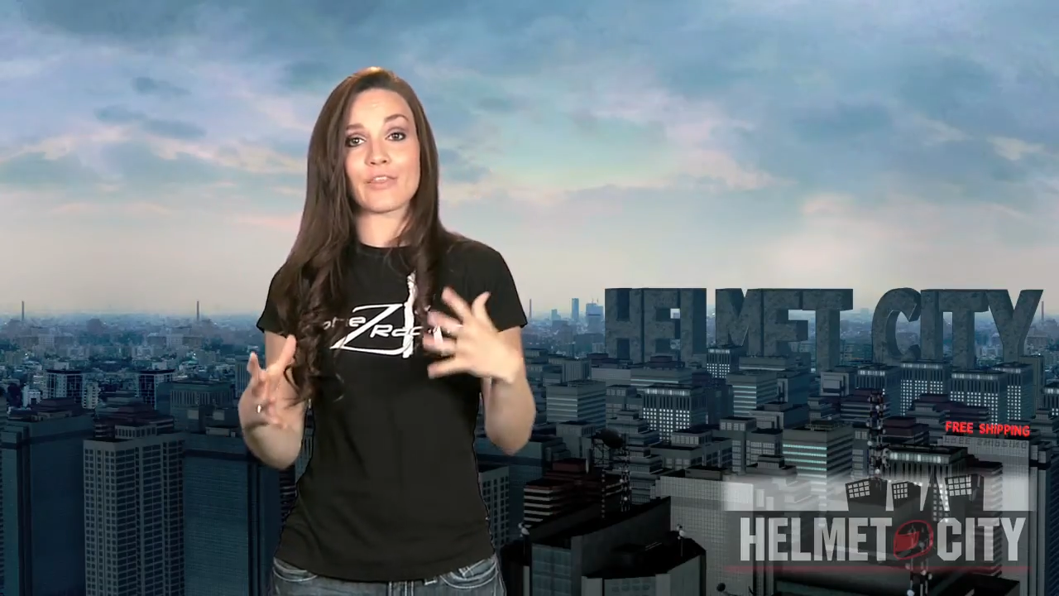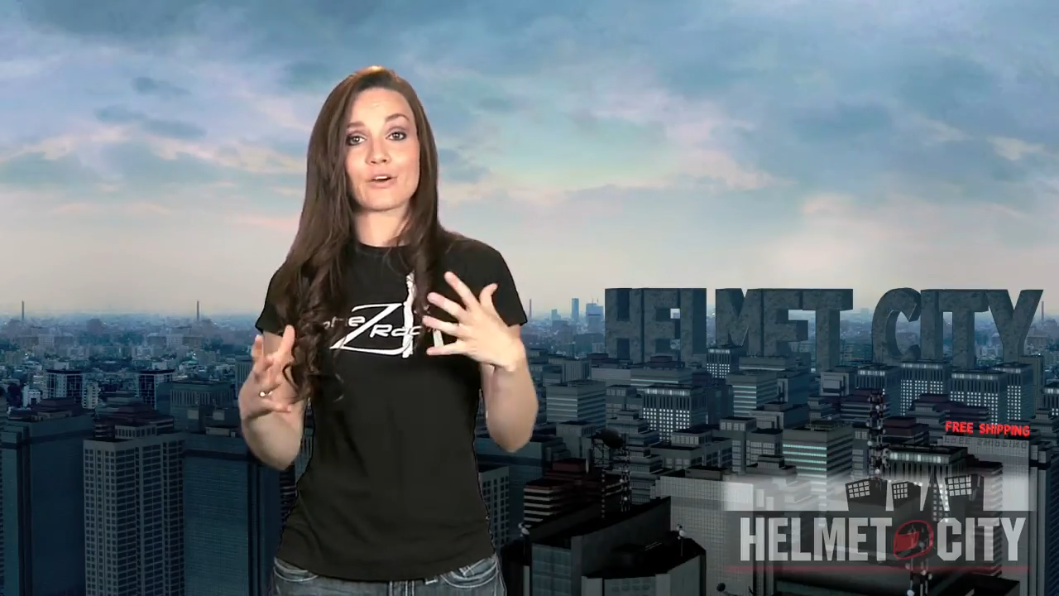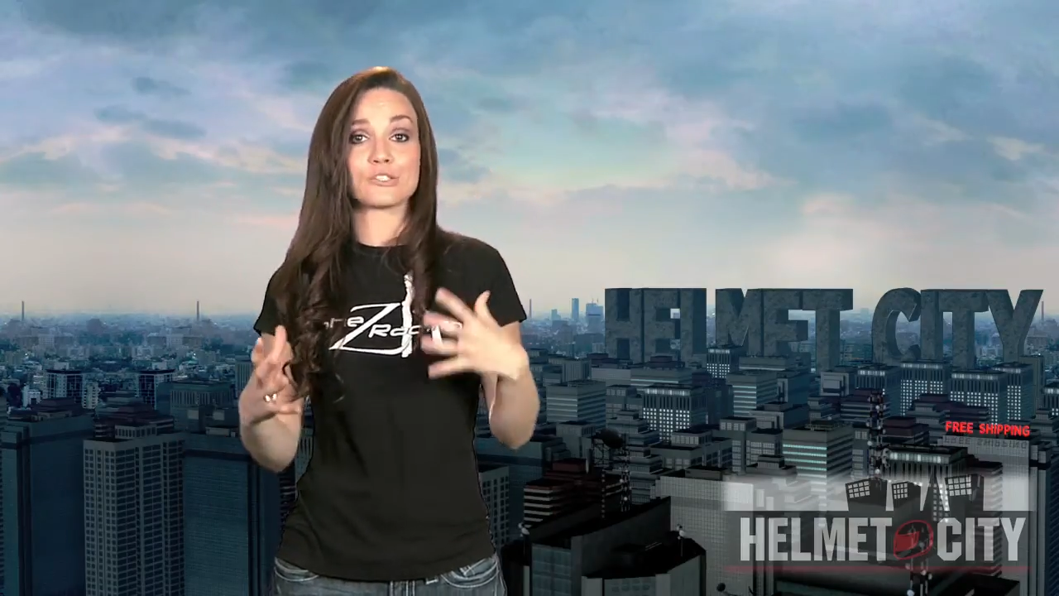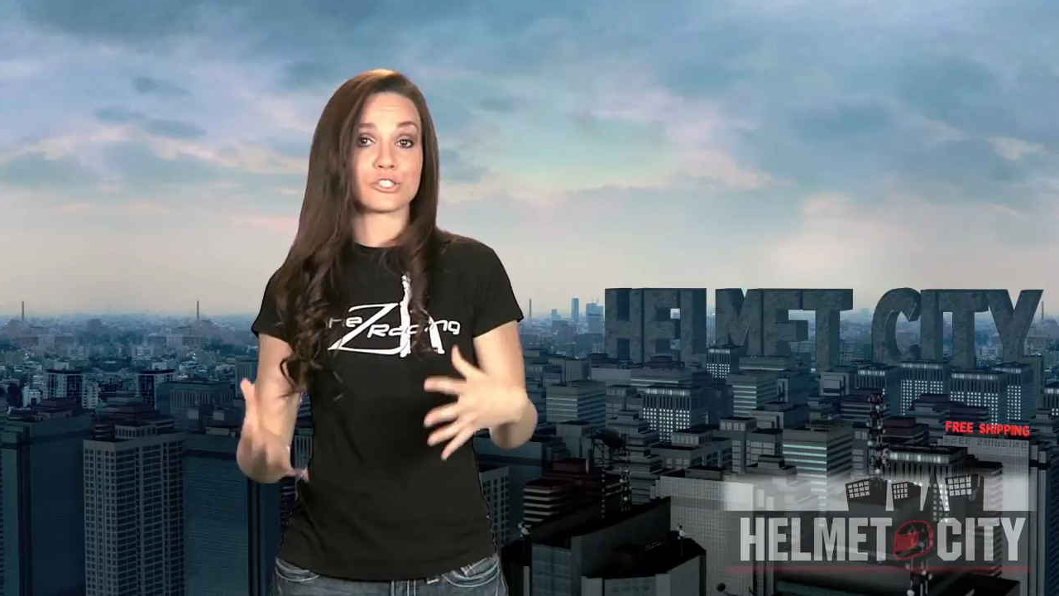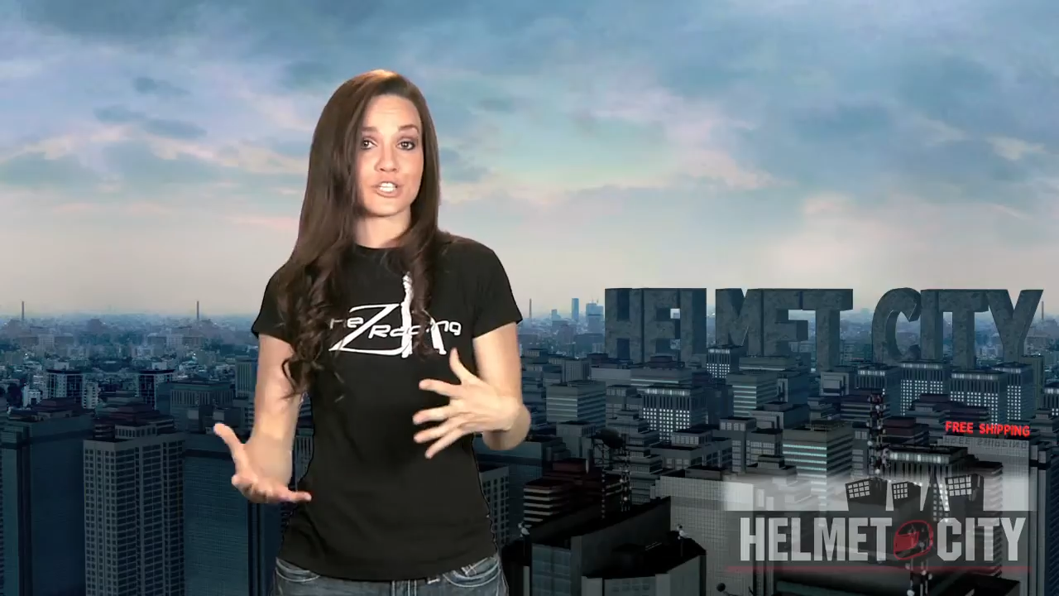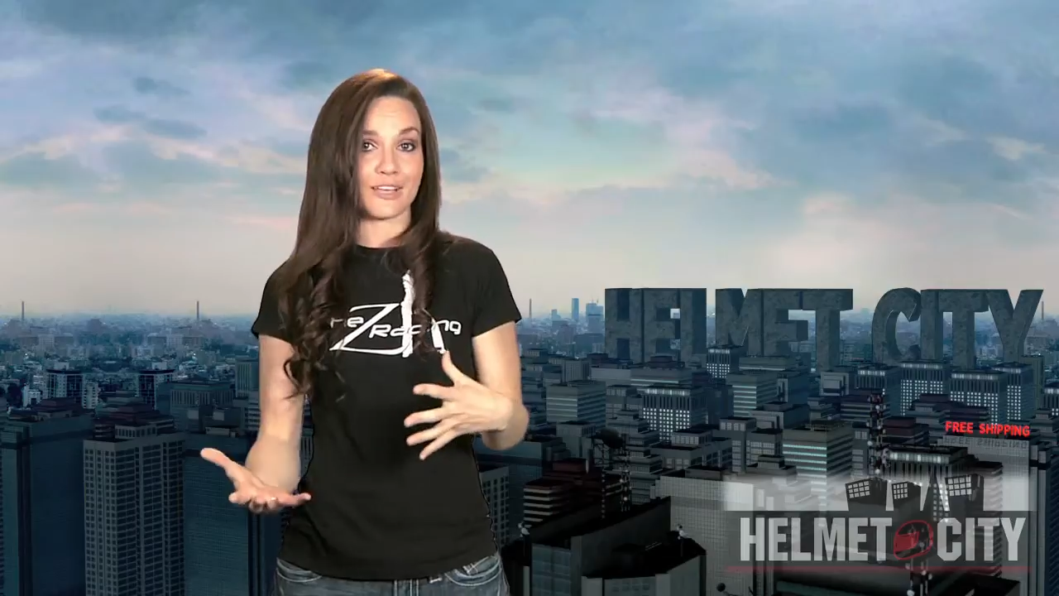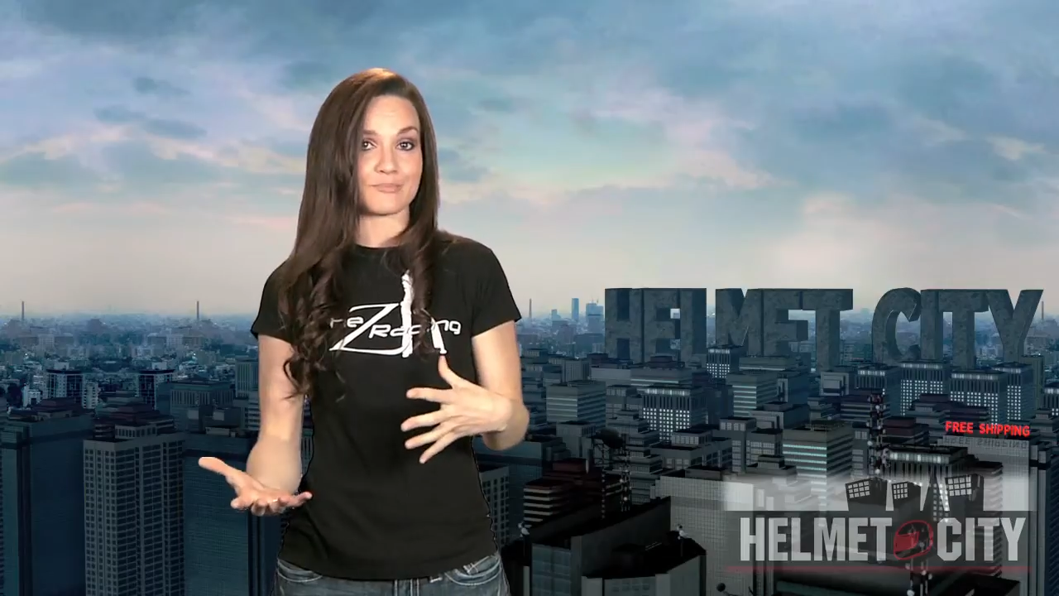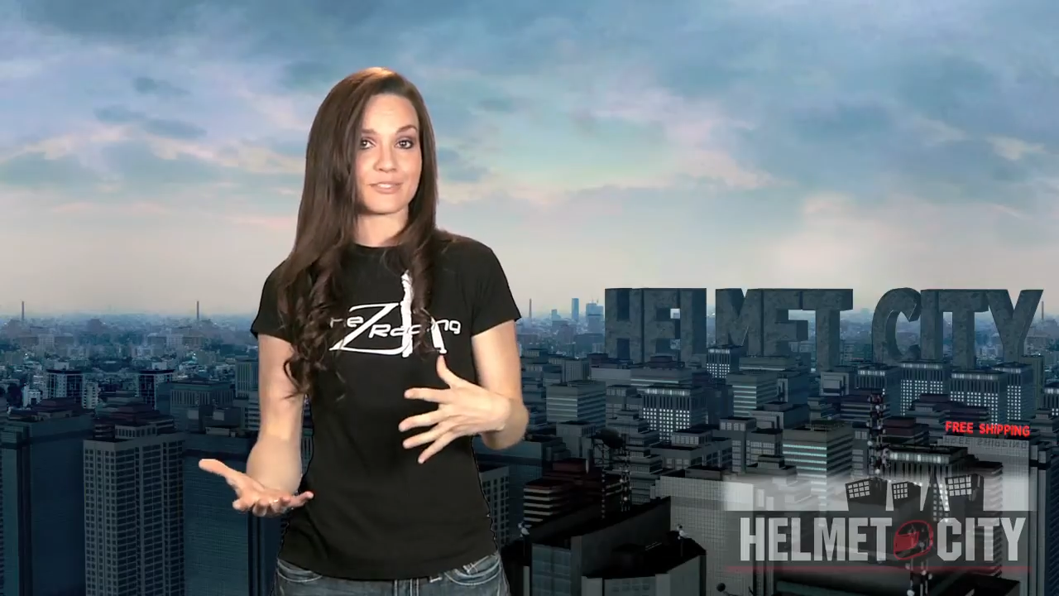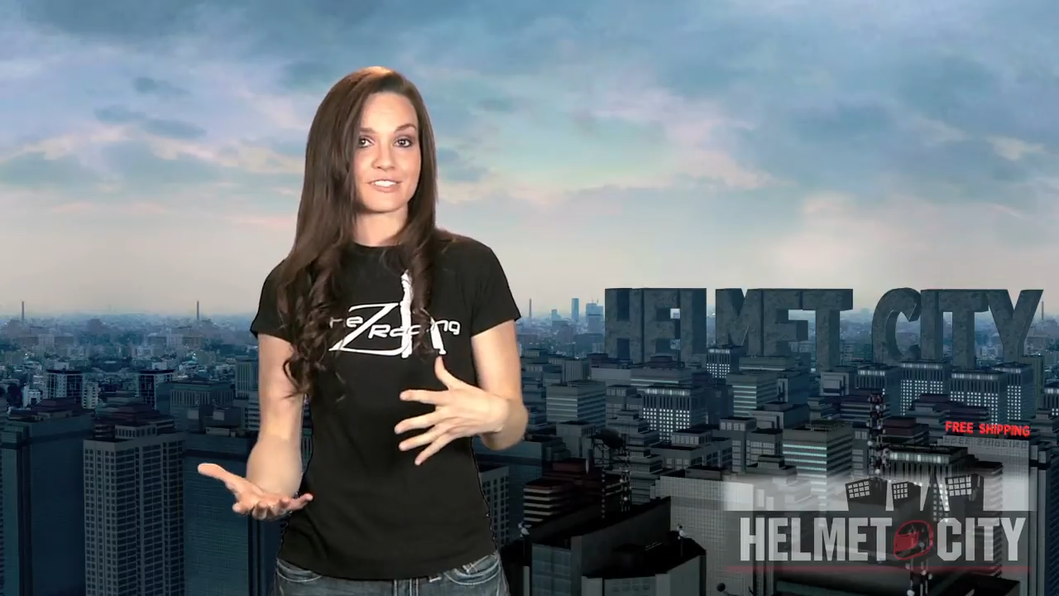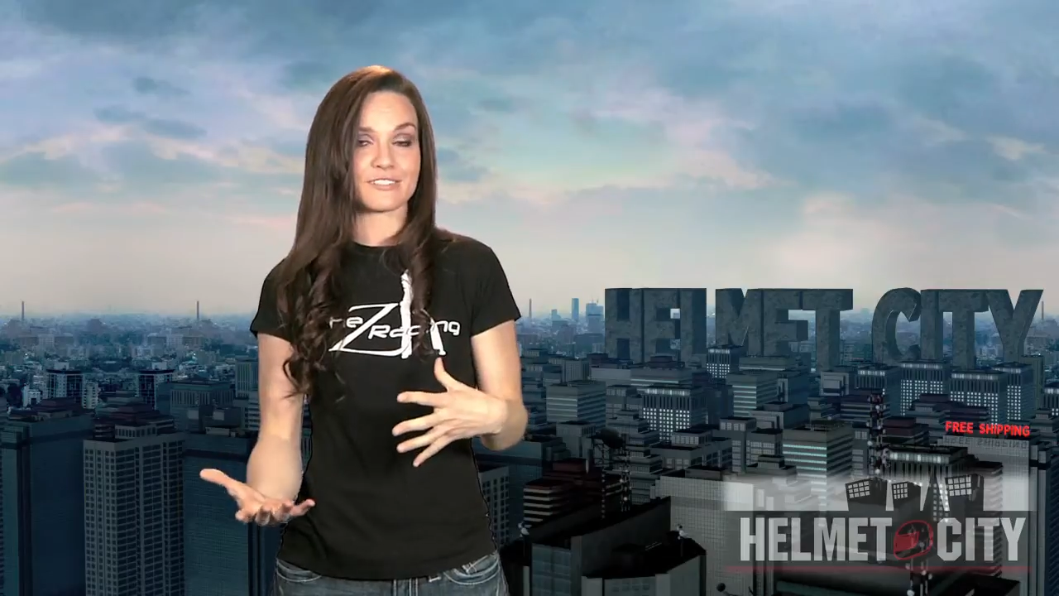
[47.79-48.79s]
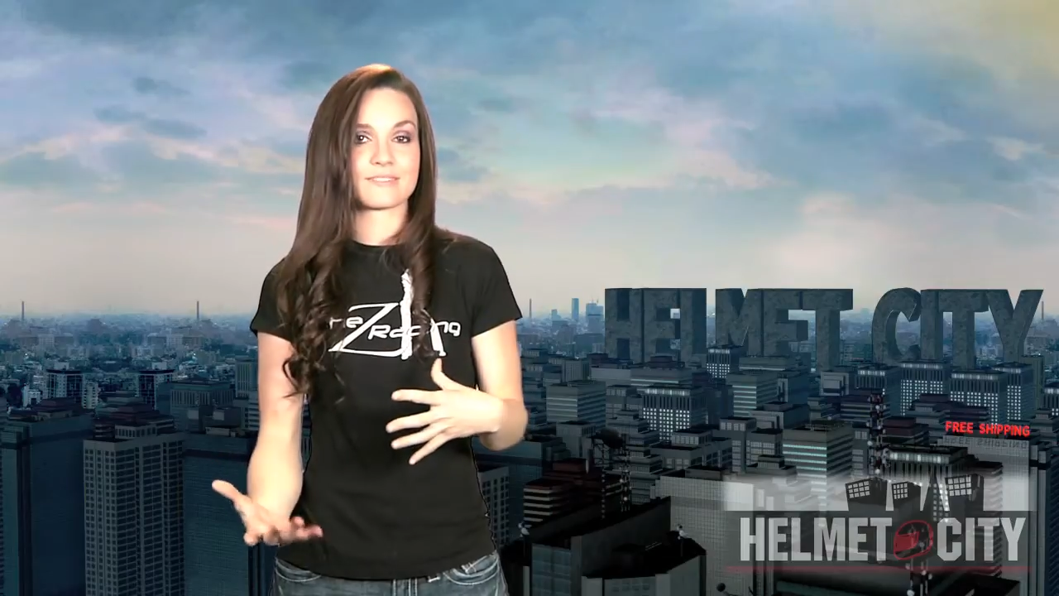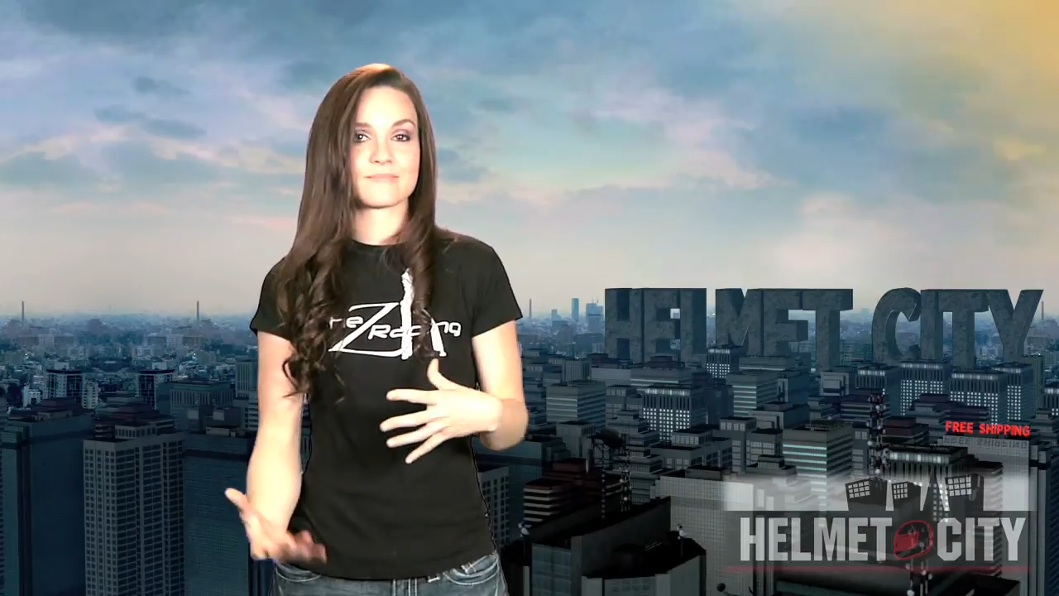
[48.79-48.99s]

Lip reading: those shapes.